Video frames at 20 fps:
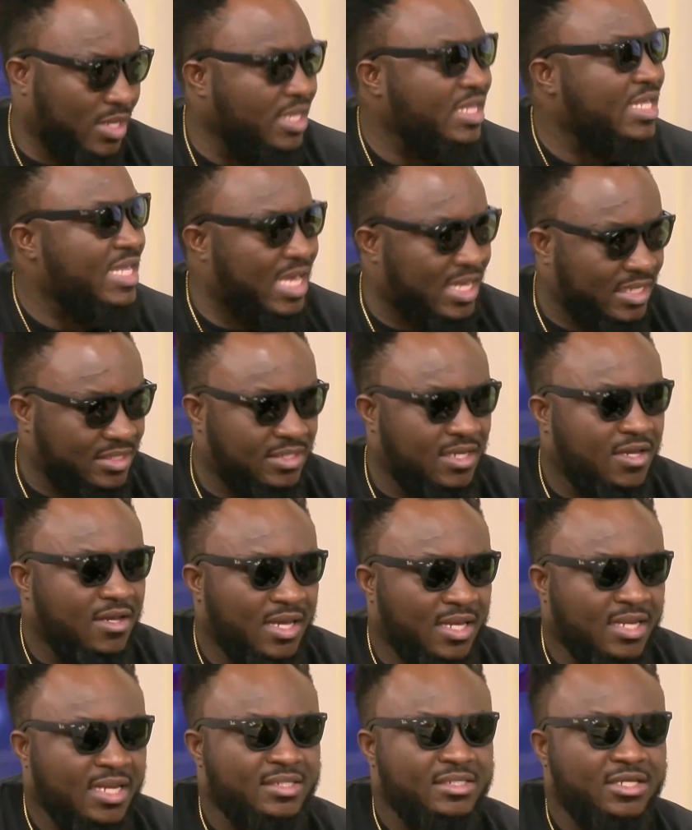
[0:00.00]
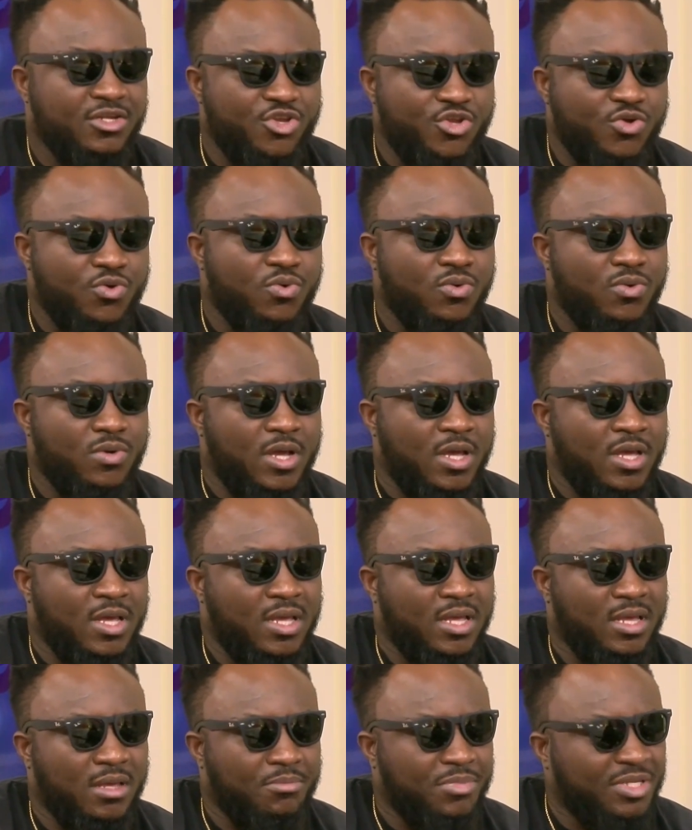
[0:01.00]
Yes. And there's a new
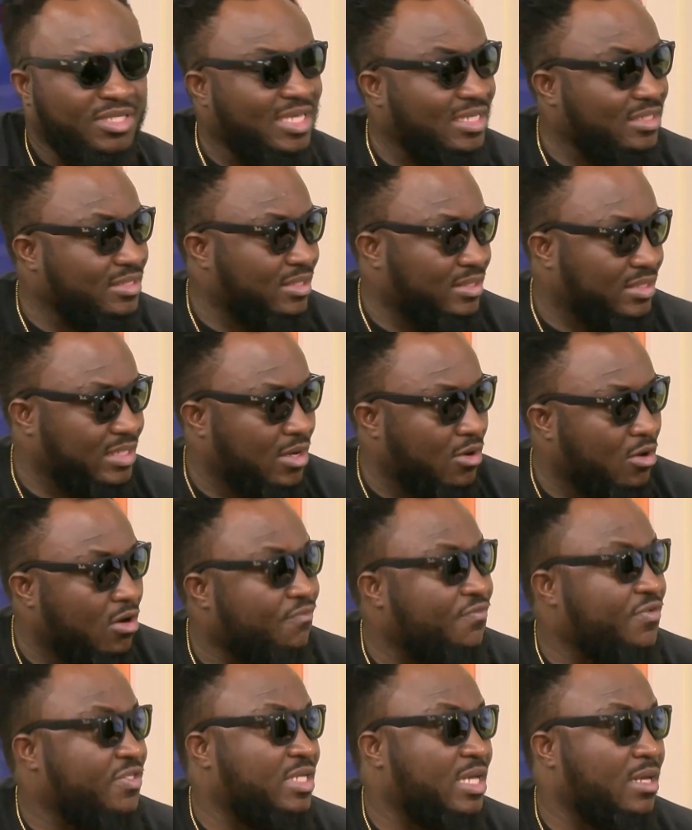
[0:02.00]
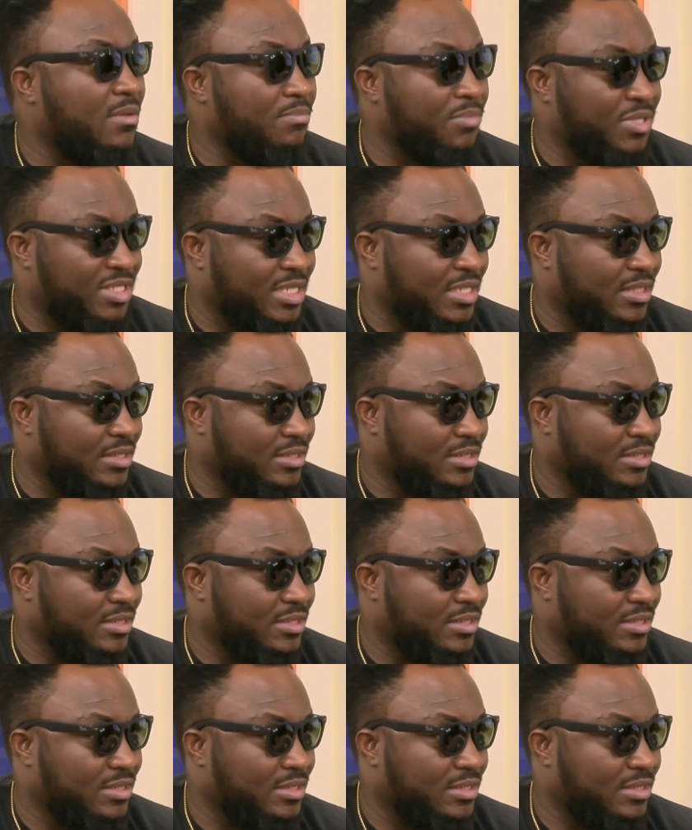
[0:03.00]
BTS in town, Officer BTS.